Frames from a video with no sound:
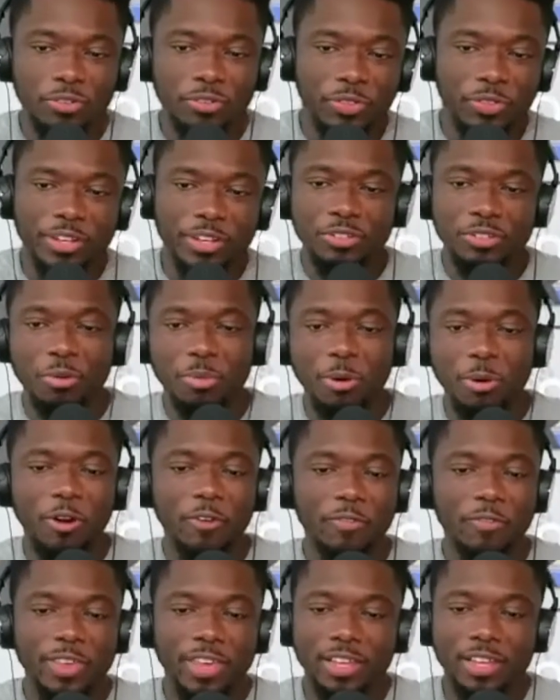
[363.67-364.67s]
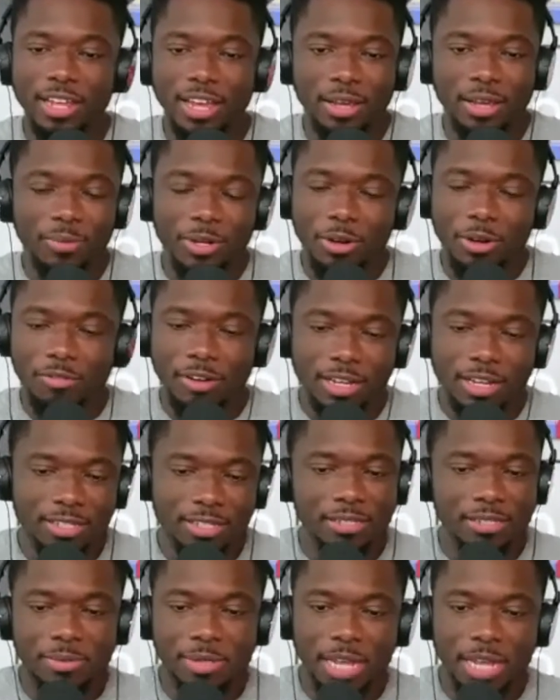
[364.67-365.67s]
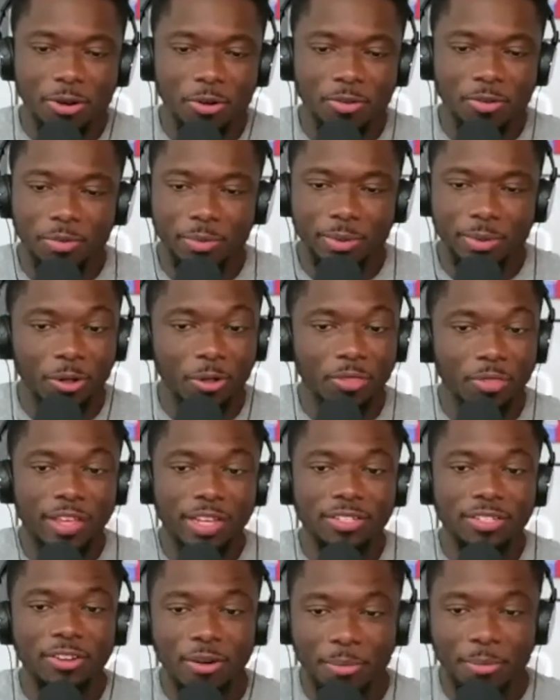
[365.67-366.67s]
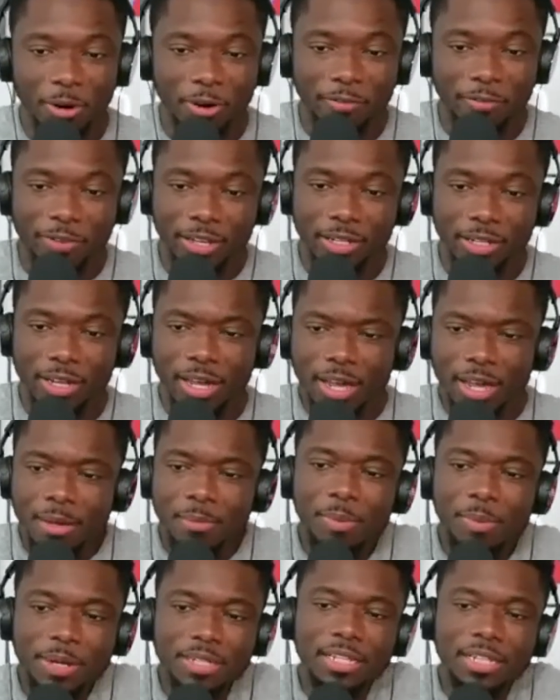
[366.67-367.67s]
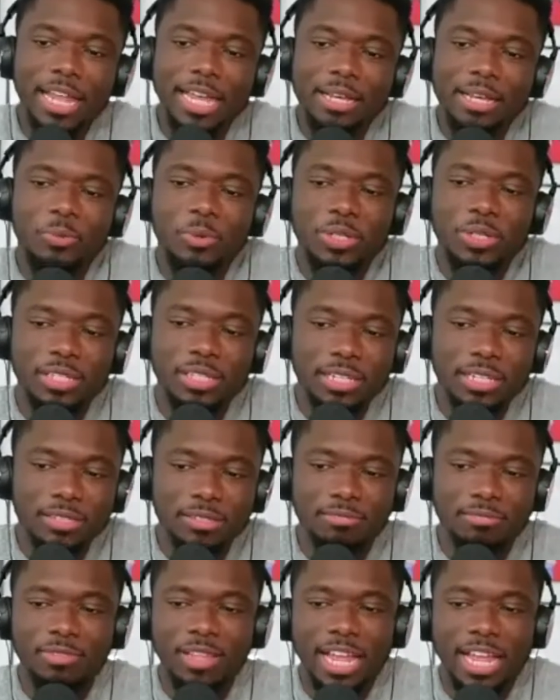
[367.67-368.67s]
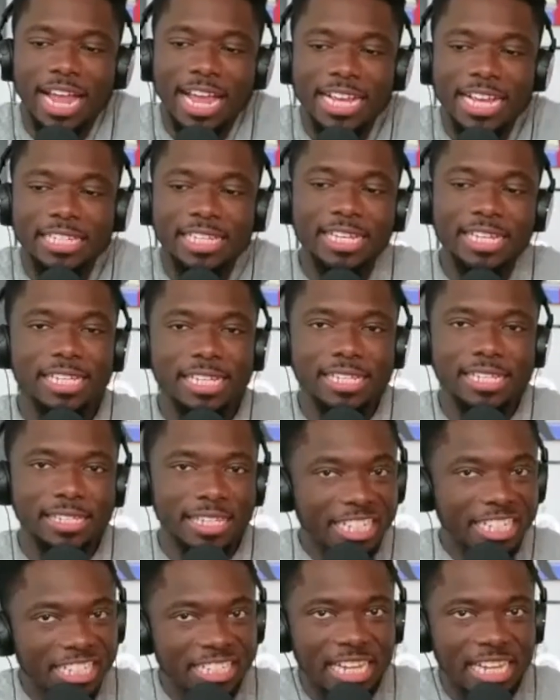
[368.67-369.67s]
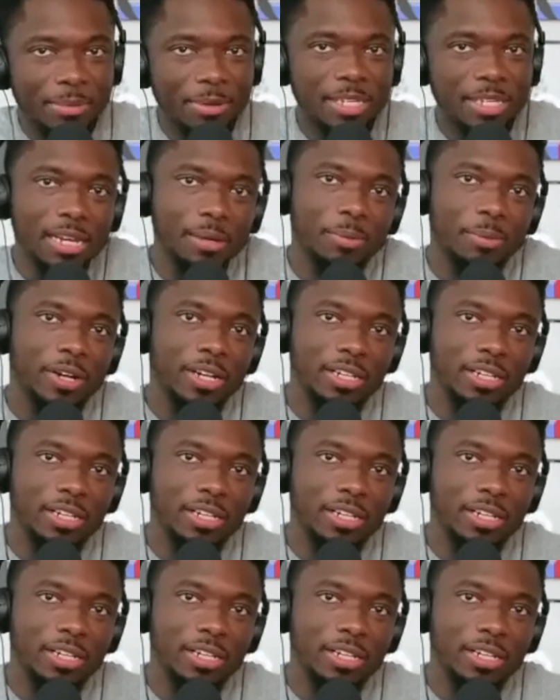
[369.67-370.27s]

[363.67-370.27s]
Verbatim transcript: Things are perfect. Like we know racism is not over. We know things aren't perfect. But yeah. like we're it's it's it's a, it's a time to celebrate.